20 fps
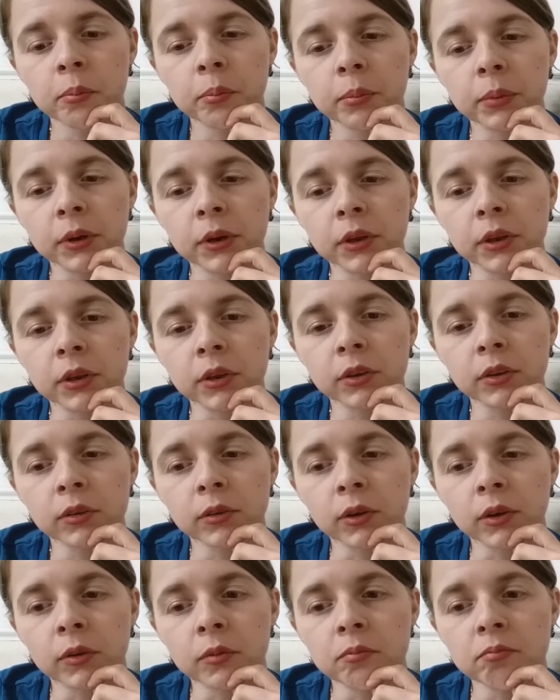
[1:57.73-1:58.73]
but
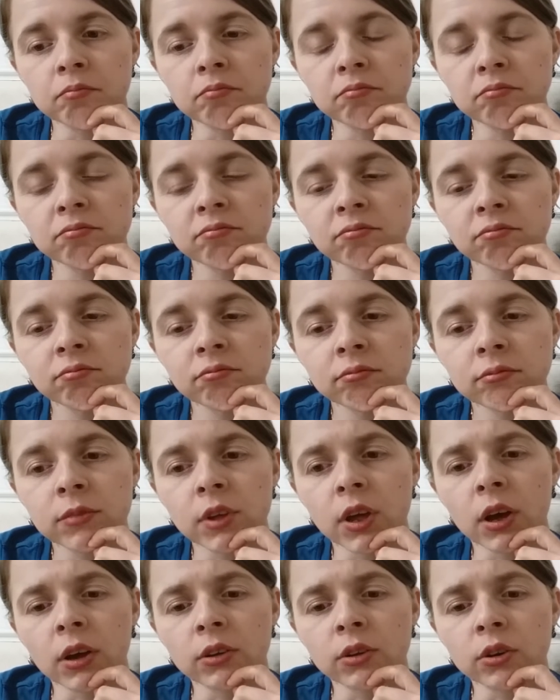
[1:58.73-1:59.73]

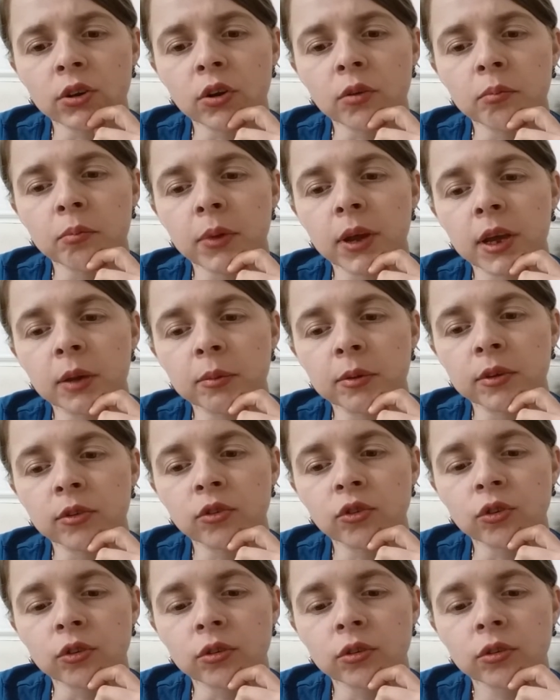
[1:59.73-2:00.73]
yeah, I don't know, maybe it's
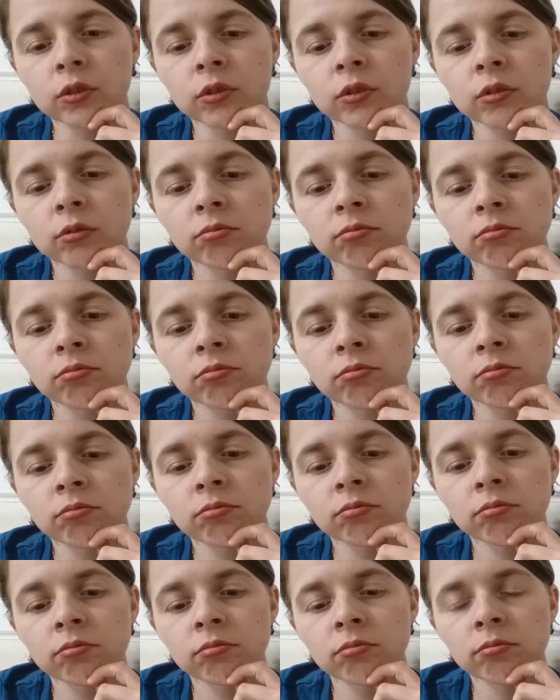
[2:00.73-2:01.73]
just
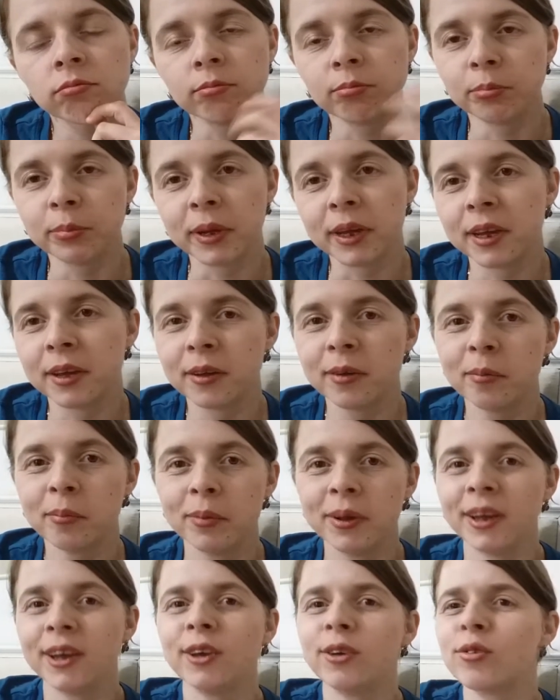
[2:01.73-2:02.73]
me
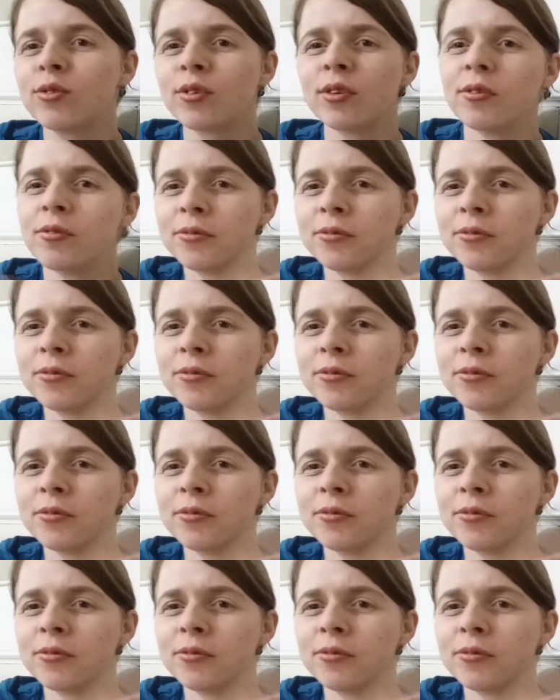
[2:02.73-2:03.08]
being used to the